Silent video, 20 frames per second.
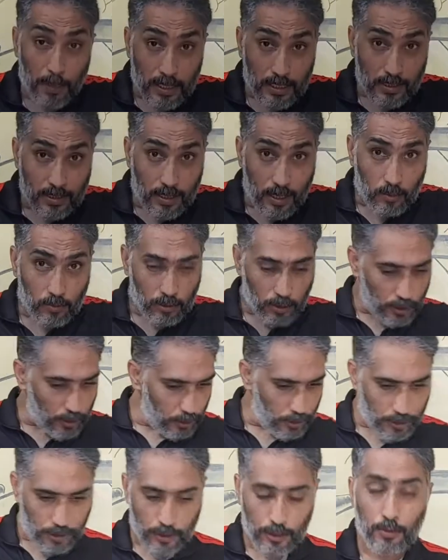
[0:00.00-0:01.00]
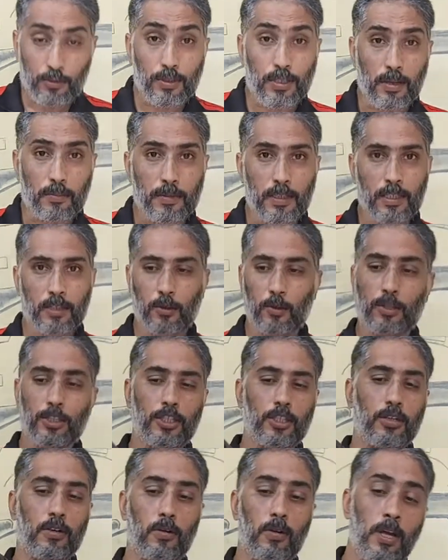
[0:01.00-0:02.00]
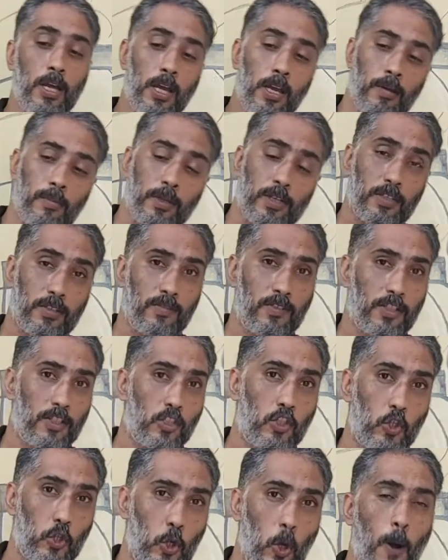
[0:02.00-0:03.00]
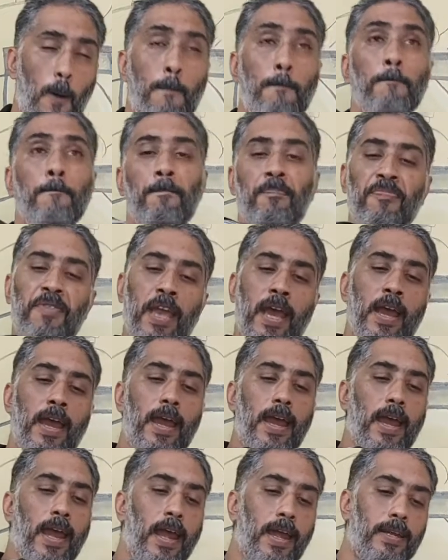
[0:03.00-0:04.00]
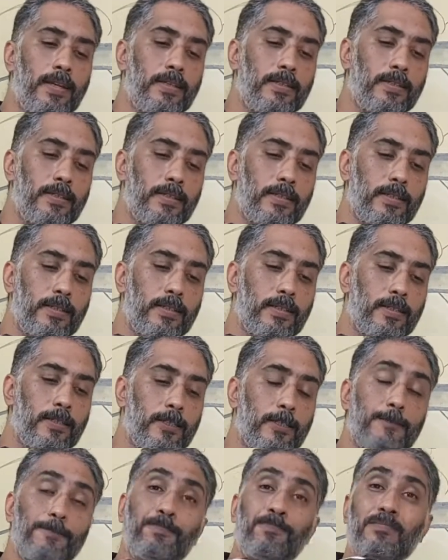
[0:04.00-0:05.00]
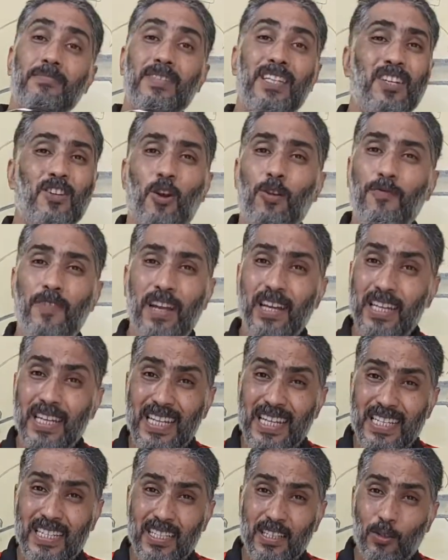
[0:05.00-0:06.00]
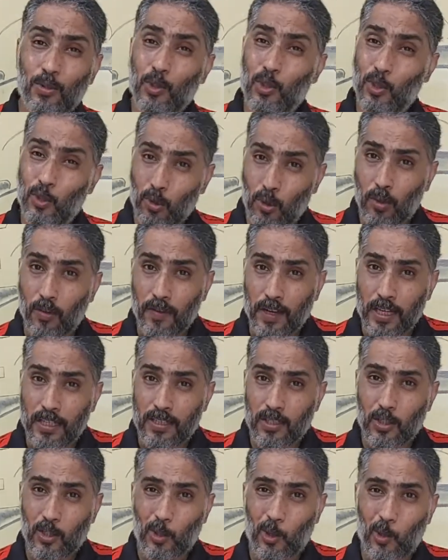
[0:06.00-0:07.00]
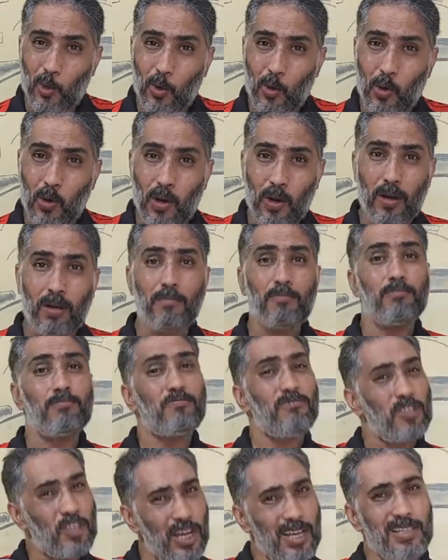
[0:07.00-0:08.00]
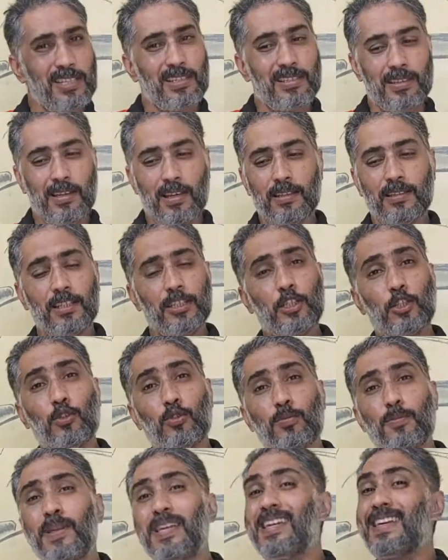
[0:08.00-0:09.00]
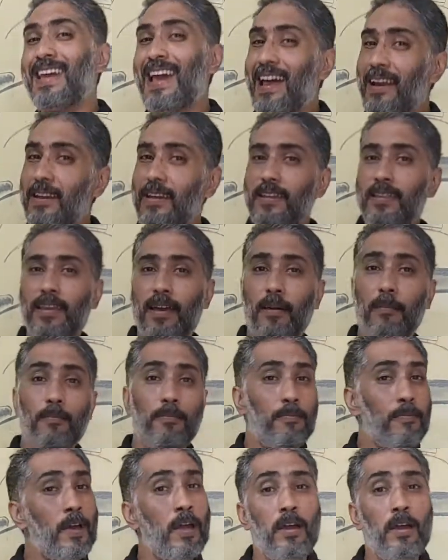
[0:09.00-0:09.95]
button down your shirt to do something or so, because of this jaw. And they're not very easy to stow away, so chances are that you'd be carrying them